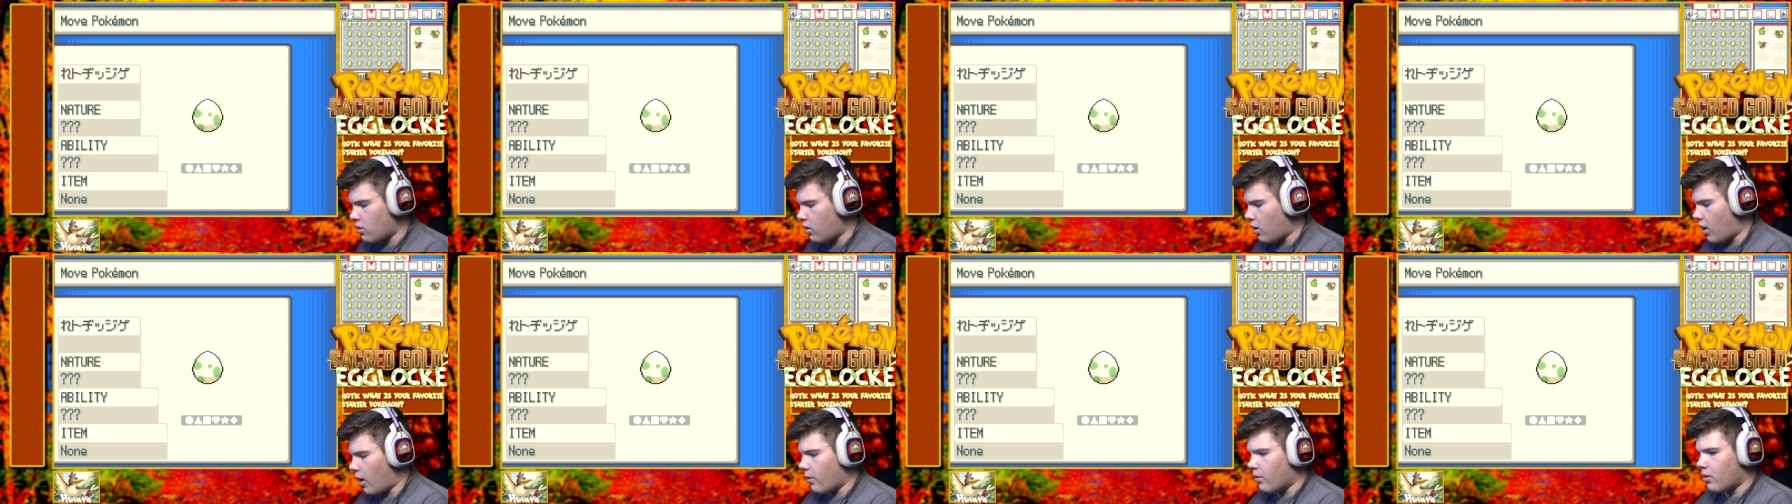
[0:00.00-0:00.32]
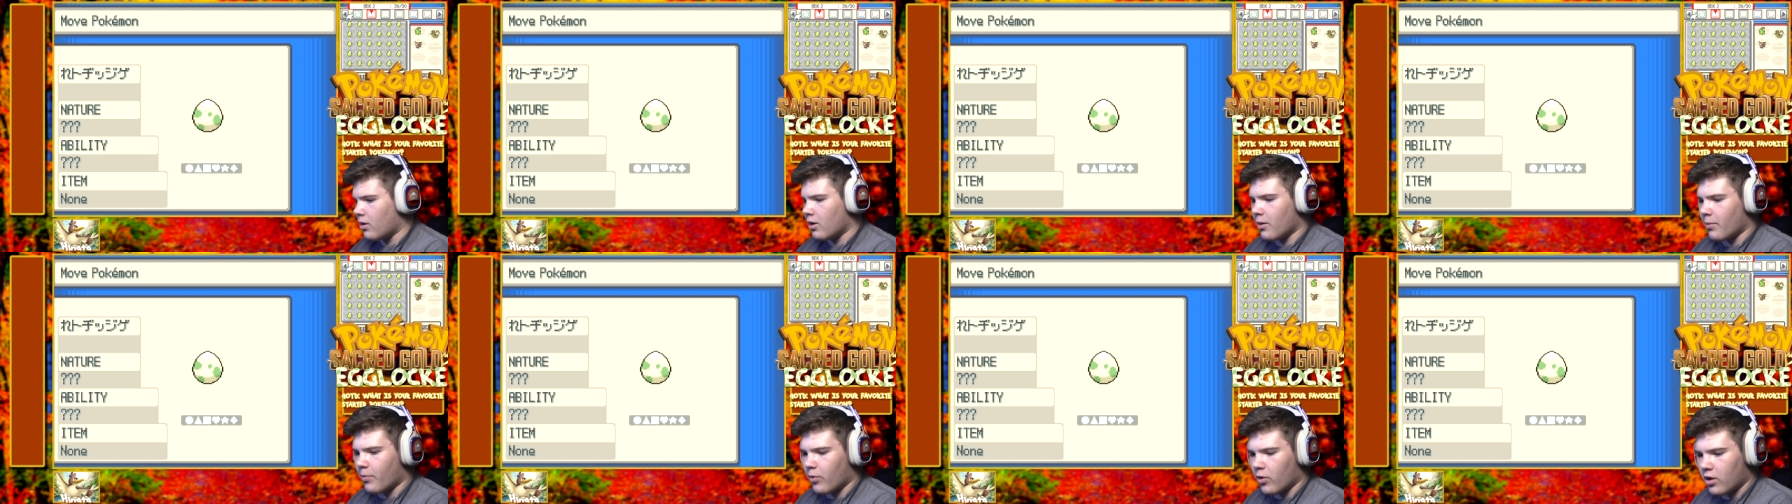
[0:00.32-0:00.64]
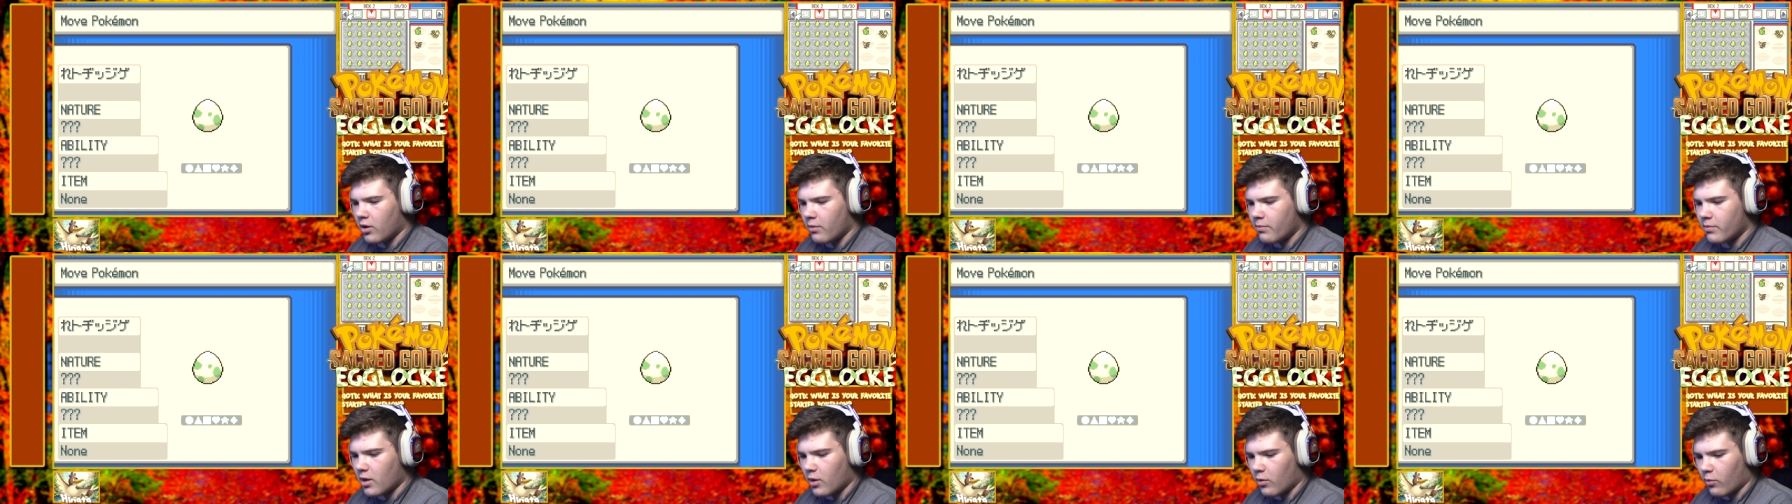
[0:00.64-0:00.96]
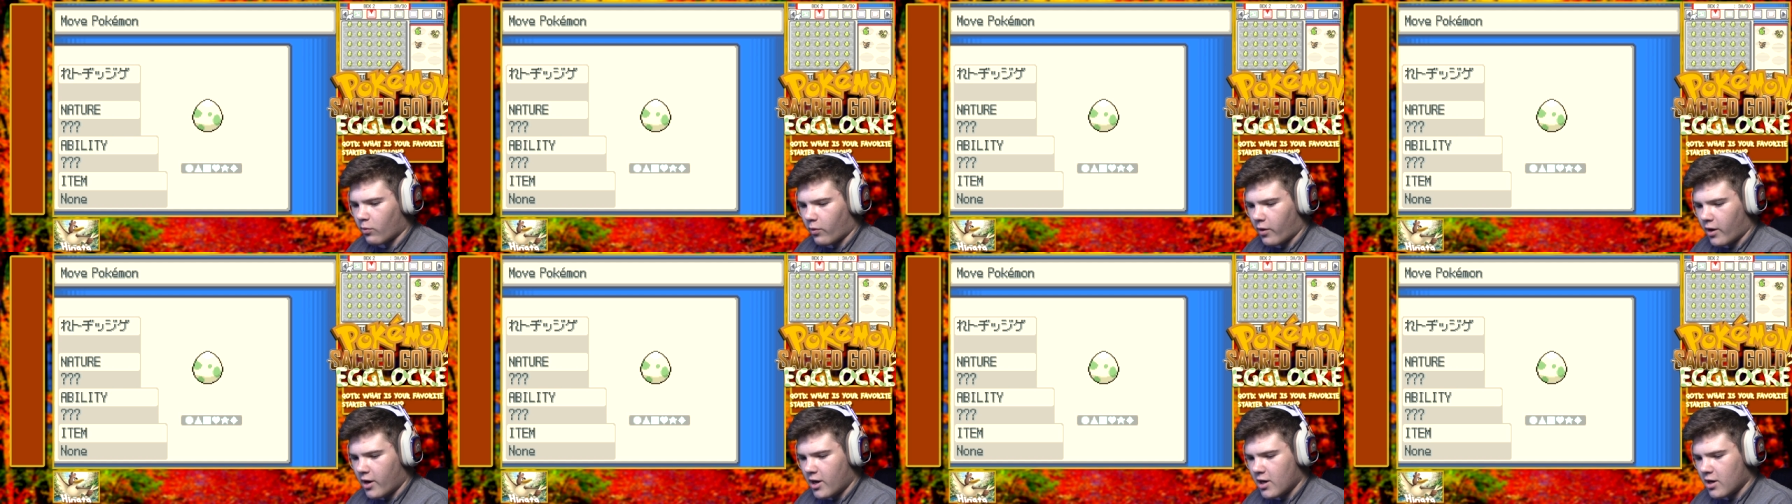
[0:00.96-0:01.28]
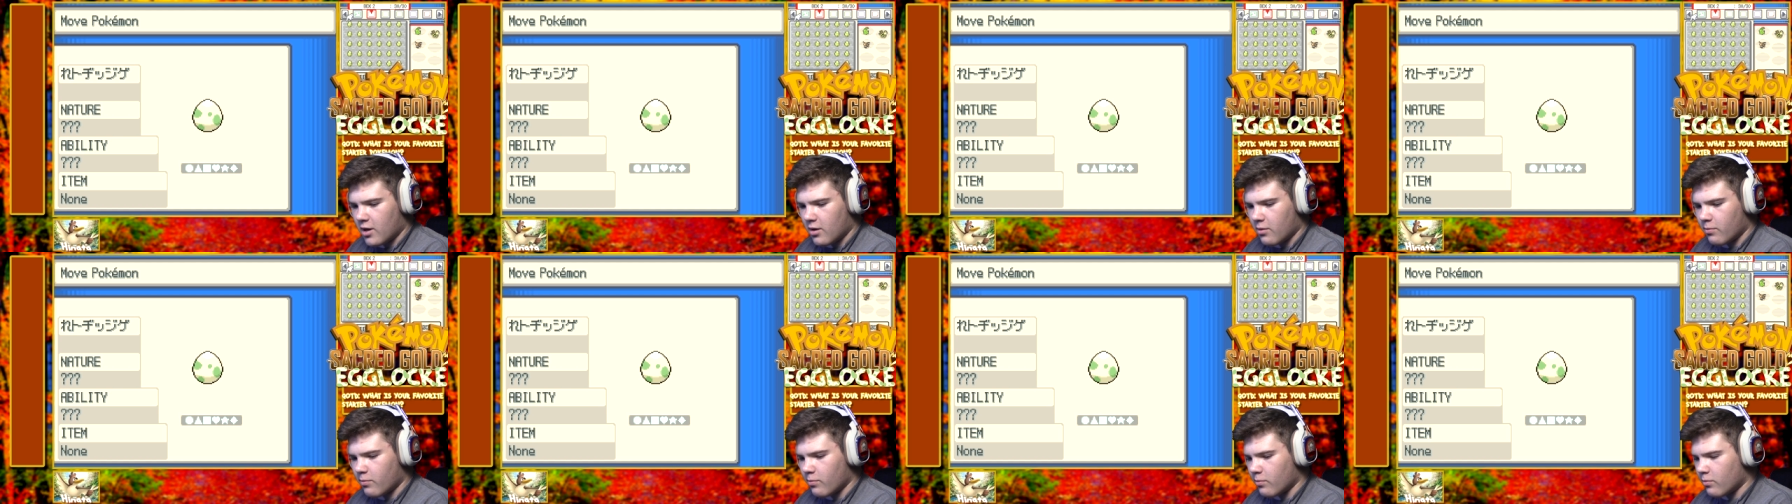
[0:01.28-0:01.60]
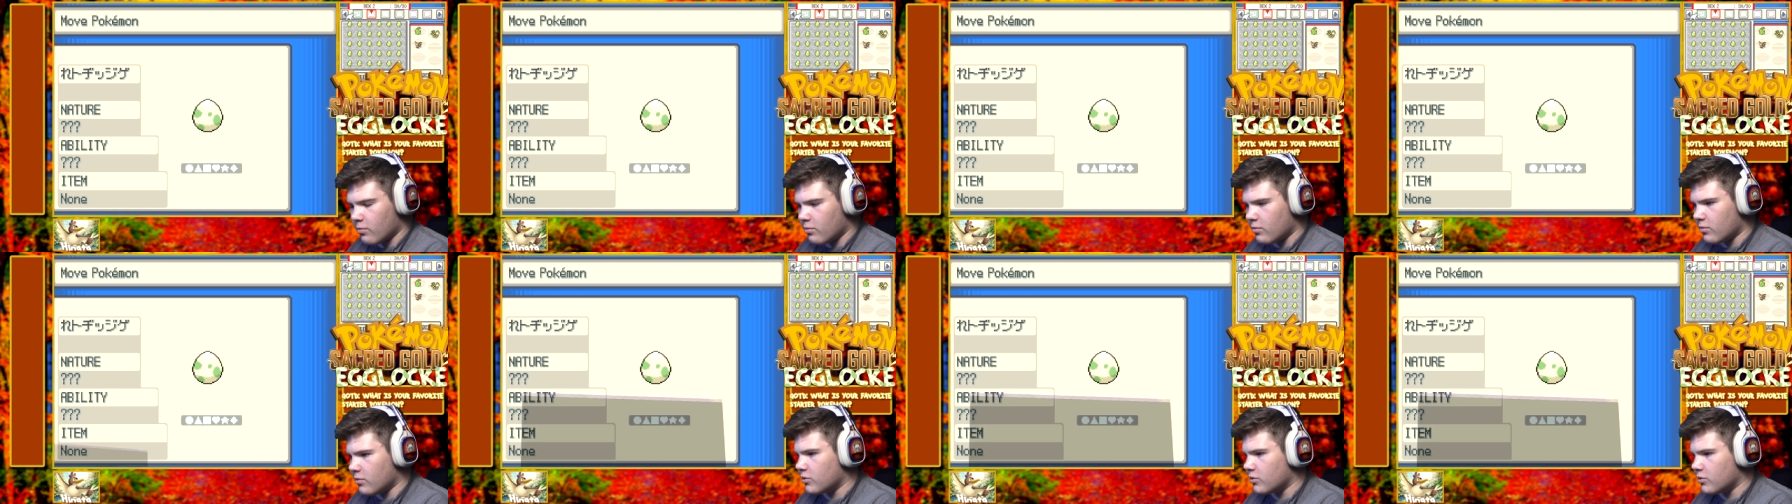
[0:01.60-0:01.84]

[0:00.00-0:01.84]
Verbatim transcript: I'm gonna pull up that random